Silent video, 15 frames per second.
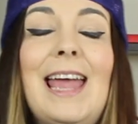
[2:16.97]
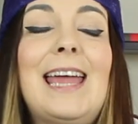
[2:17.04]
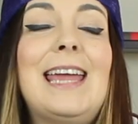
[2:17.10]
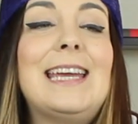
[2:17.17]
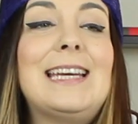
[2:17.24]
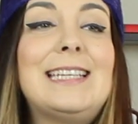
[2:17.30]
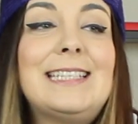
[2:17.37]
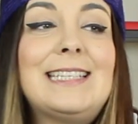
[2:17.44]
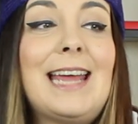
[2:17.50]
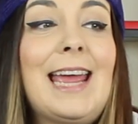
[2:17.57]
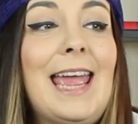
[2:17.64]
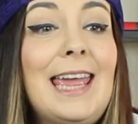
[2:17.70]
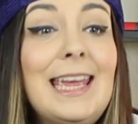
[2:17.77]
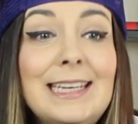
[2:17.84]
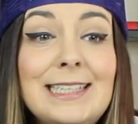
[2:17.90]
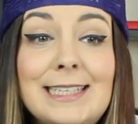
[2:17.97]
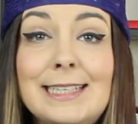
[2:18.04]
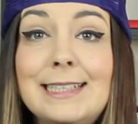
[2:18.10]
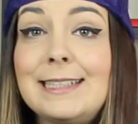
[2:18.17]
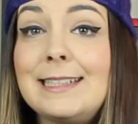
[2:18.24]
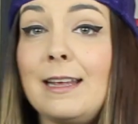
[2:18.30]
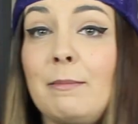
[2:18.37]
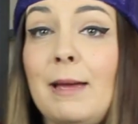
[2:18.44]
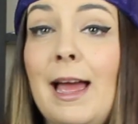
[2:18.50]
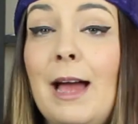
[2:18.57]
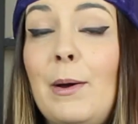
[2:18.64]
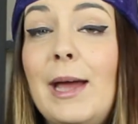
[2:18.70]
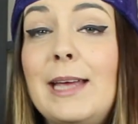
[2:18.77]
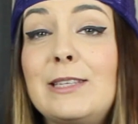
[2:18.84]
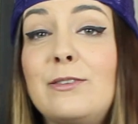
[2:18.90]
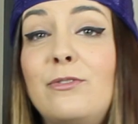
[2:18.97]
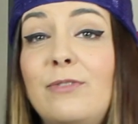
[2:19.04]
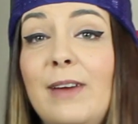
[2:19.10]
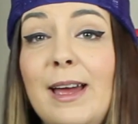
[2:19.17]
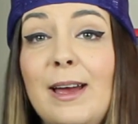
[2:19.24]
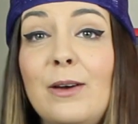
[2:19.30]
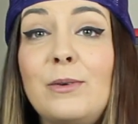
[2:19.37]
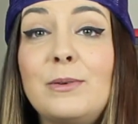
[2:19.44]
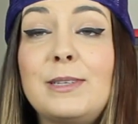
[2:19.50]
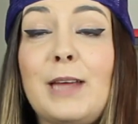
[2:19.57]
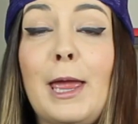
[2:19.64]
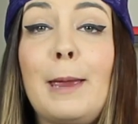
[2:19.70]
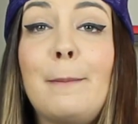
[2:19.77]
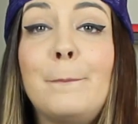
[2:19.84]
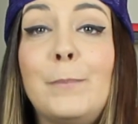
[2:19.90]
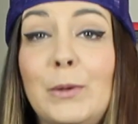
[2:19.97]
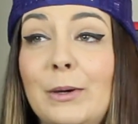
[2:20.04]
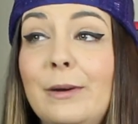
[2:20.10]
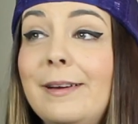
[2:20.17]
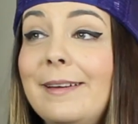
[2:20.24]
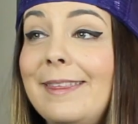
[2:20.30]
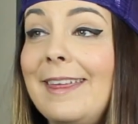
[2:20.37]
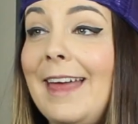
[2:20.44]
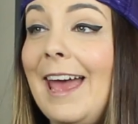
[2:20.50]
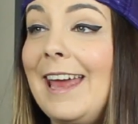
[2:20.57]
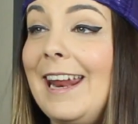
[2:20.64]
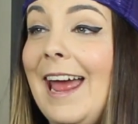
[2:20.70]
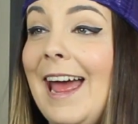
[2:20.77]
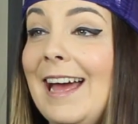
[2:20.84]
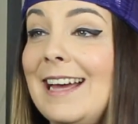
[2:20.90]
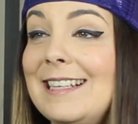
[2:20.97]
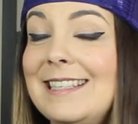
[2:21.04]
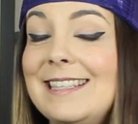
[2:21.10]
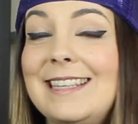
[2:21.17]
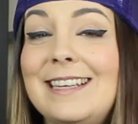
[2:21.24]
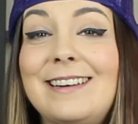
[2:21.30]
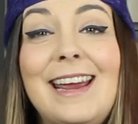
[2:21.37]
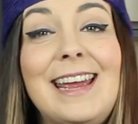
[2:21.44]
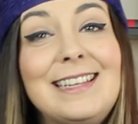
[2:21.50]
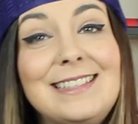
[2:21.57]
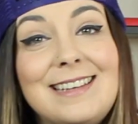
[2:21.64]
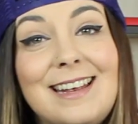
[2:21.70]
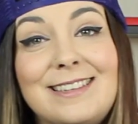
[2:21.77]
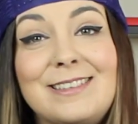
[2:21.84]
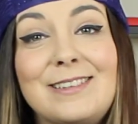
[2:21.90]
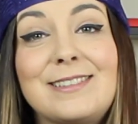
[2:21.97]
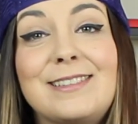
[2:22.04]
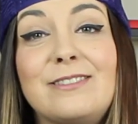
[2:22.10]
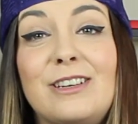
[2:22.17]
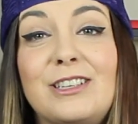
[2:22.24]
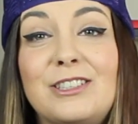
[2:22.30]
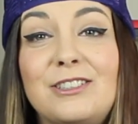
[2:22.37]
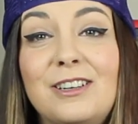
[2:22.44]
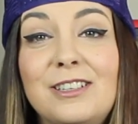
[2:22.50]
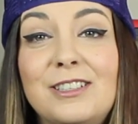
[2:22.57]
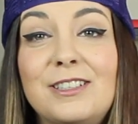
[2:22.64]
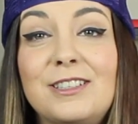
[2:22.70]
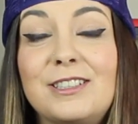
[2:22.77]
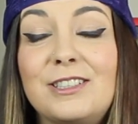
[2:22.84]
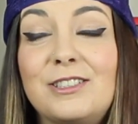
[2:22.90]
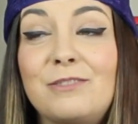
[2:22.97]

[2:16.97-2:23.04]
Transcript: And Andy somehow has found a book that has their ancestors, the Von Strucker.